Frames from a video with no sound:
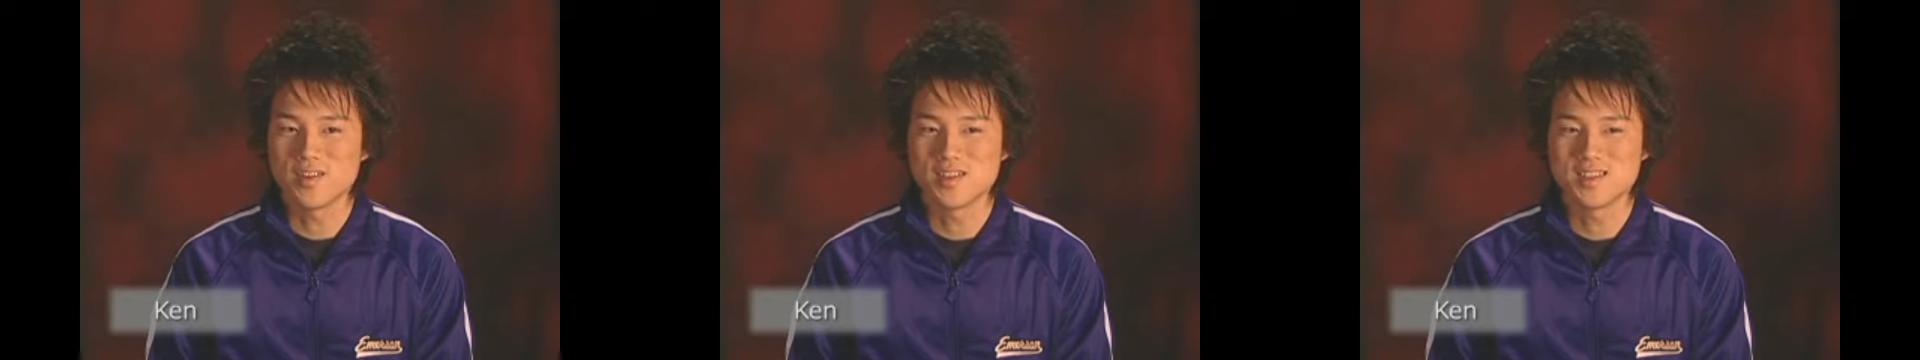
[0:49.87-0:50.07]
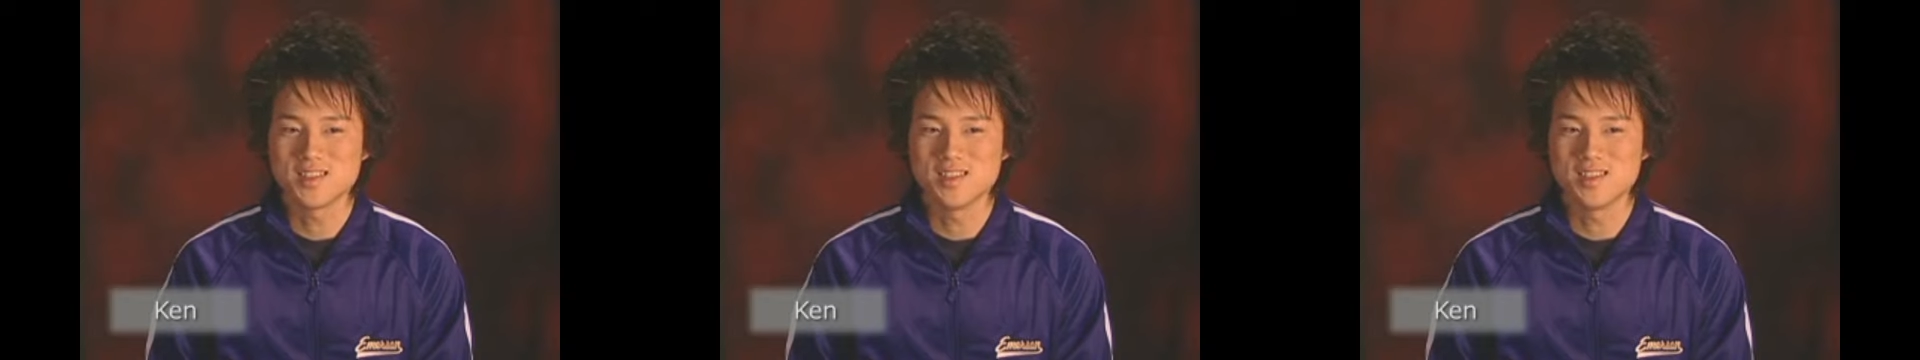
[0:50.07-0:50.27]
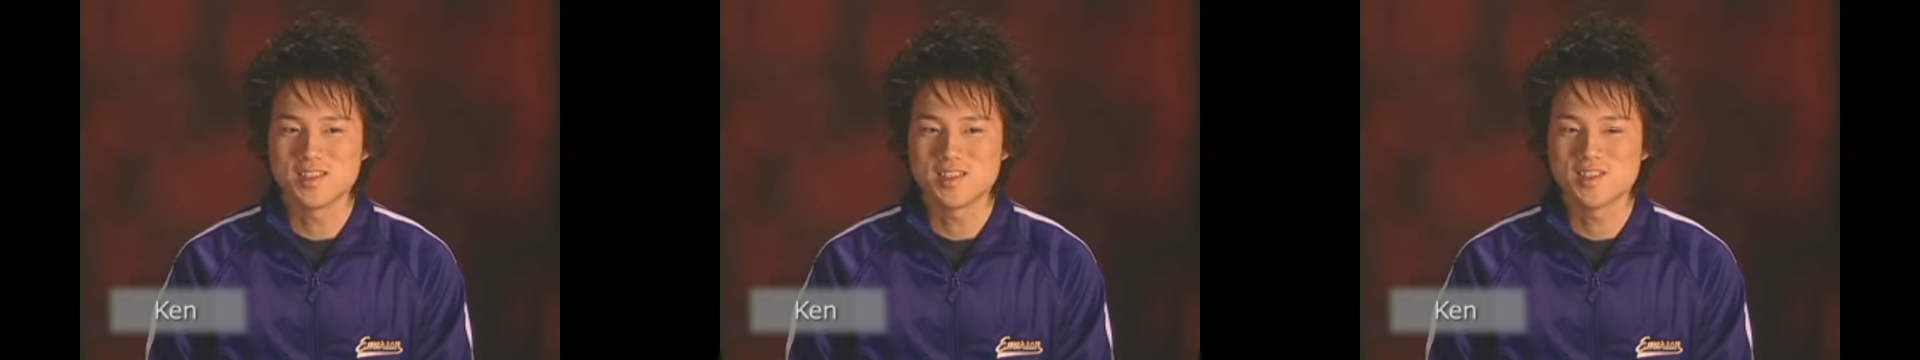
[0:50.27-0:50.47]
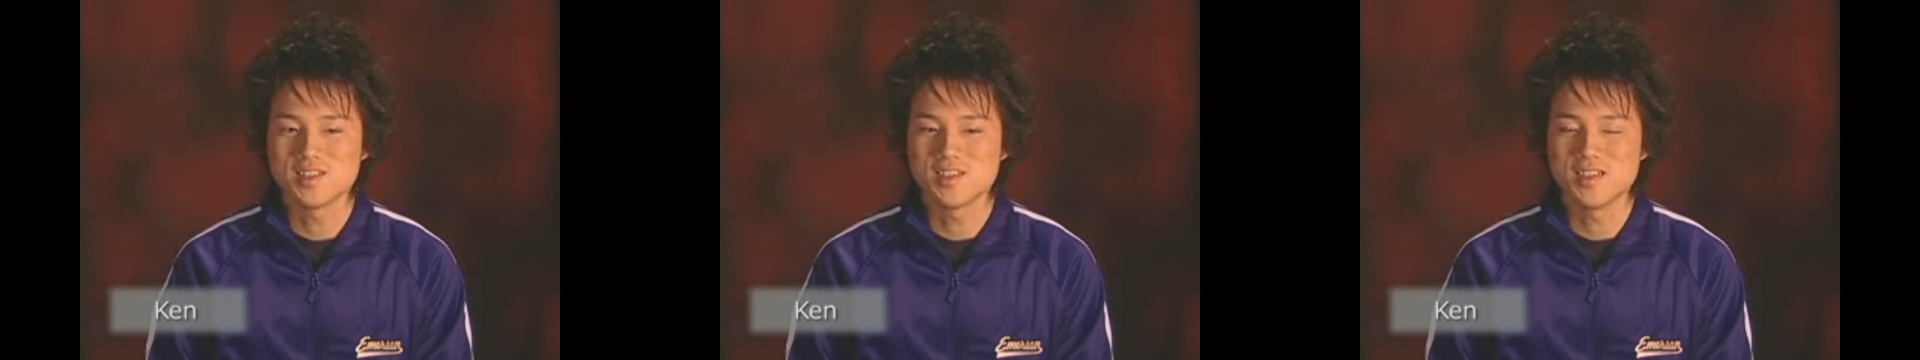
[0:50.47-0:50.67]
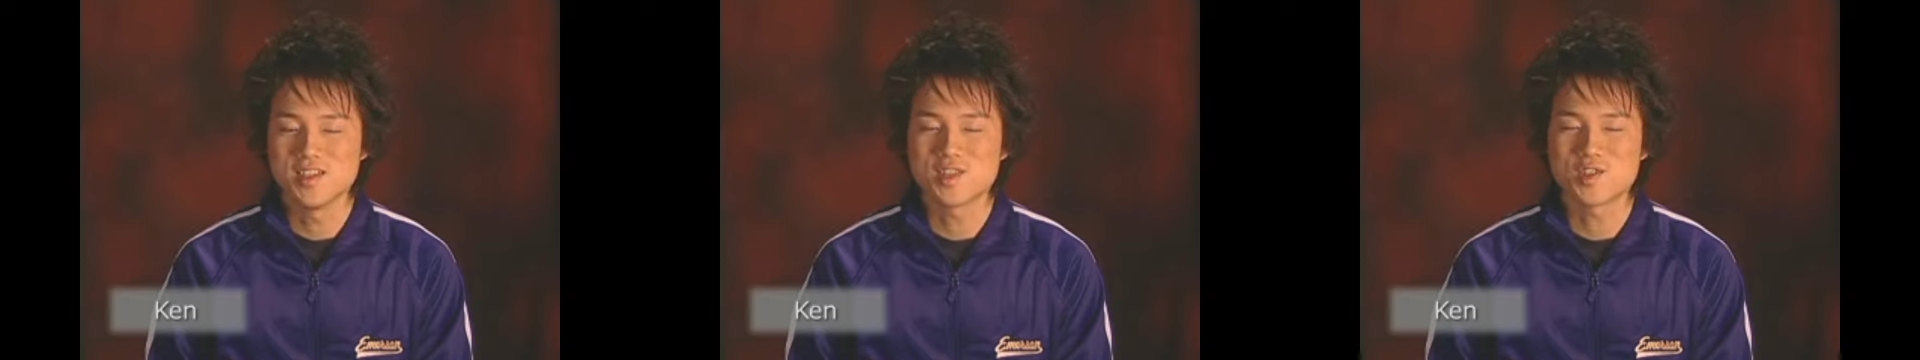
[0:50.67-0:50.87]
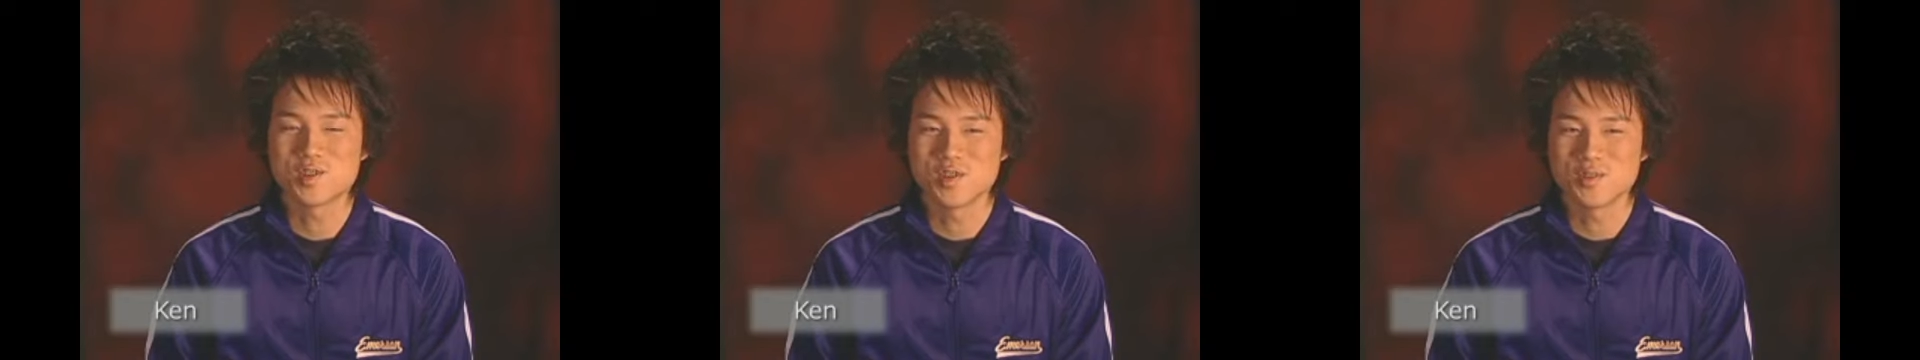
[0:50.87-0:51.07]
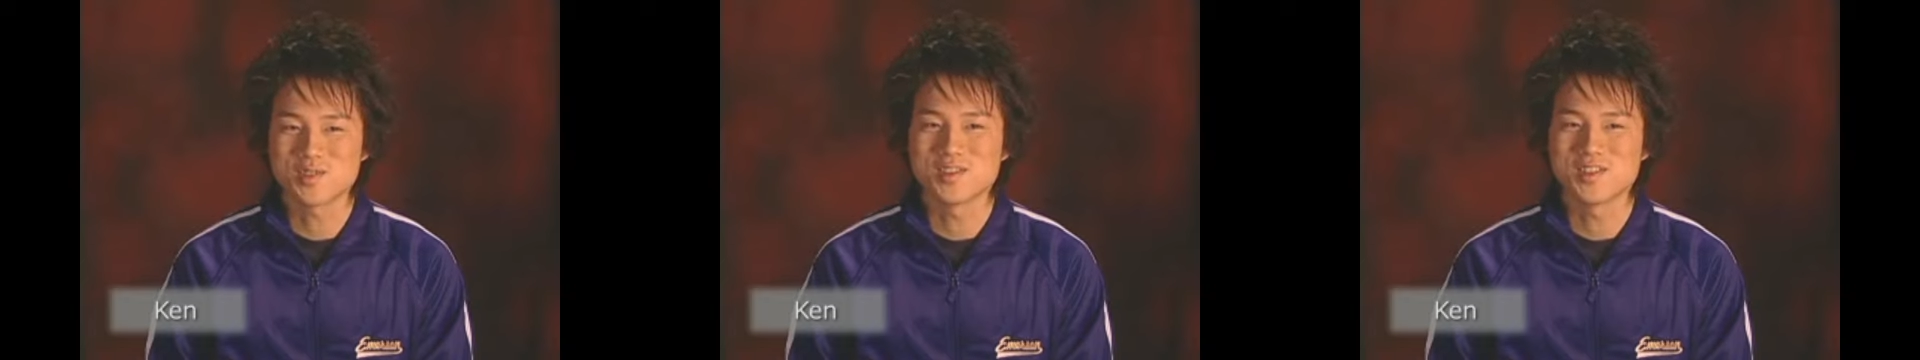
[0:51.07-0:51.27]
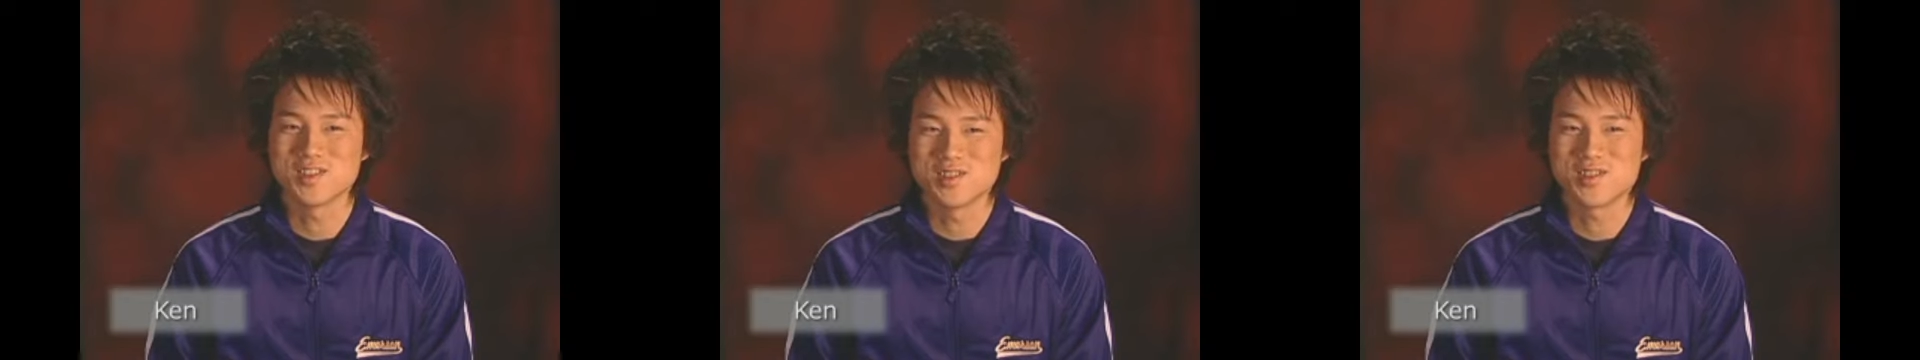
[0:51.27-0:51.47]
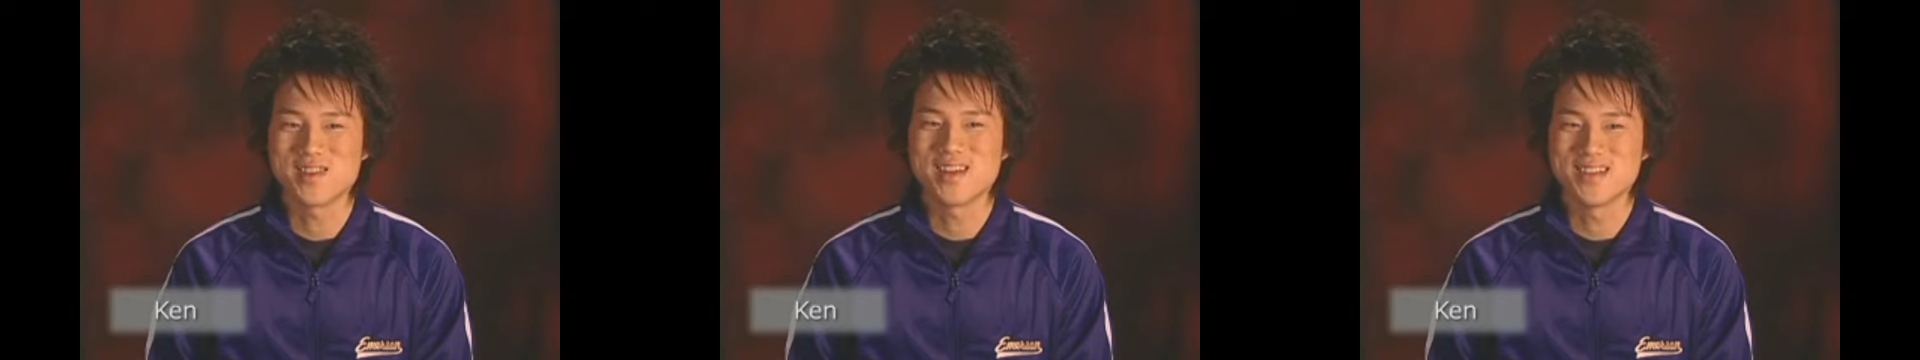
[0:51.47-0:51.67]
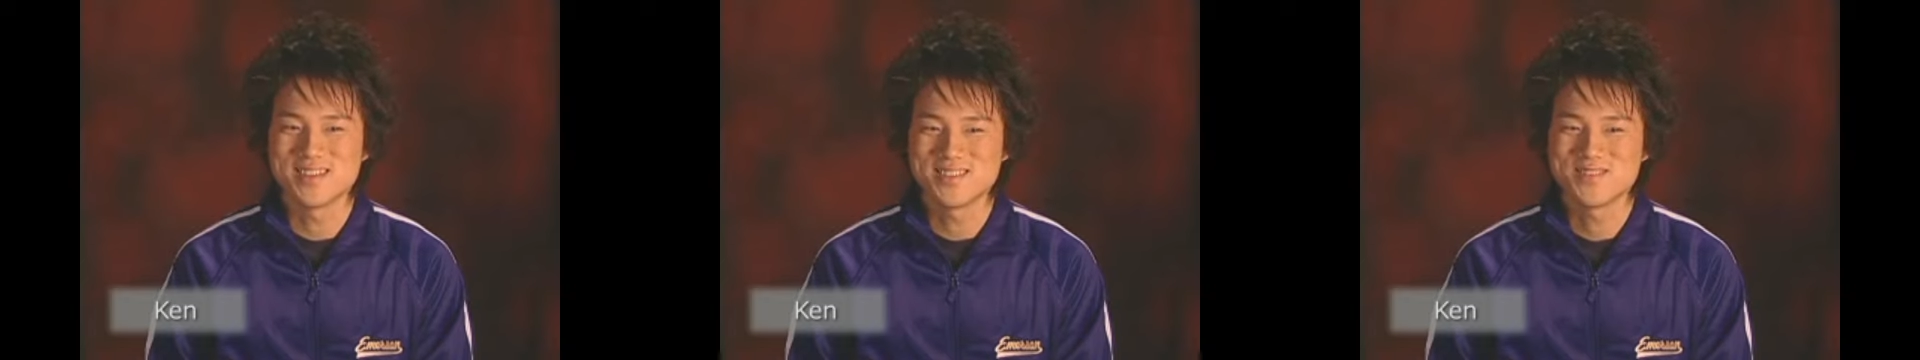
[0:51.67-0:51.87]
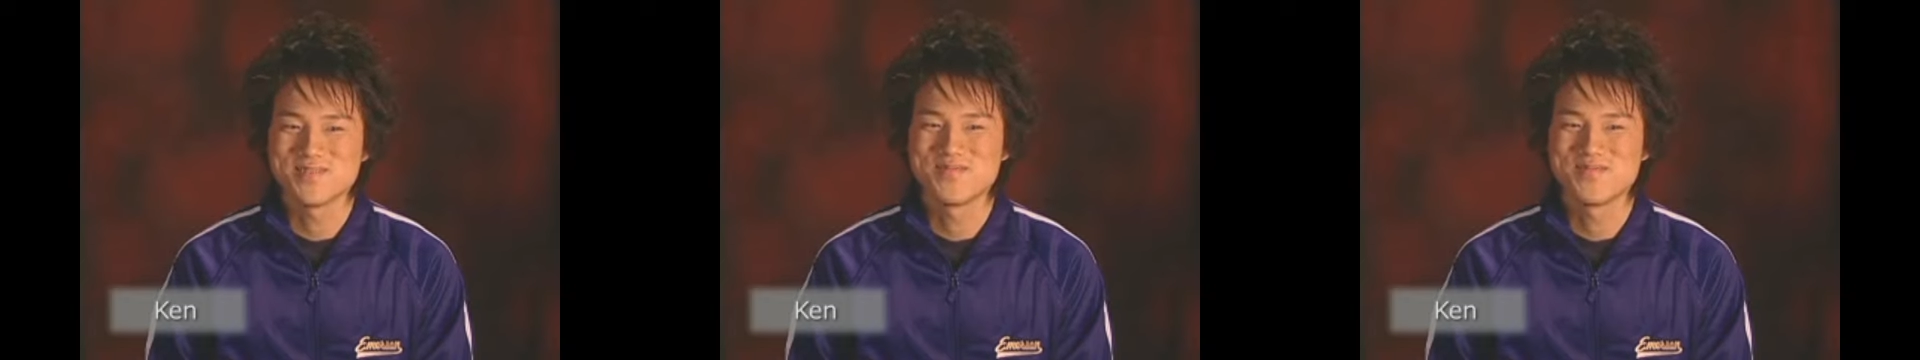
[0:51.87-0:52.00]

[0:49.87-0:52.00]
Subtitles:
is Ichiro Suzuki,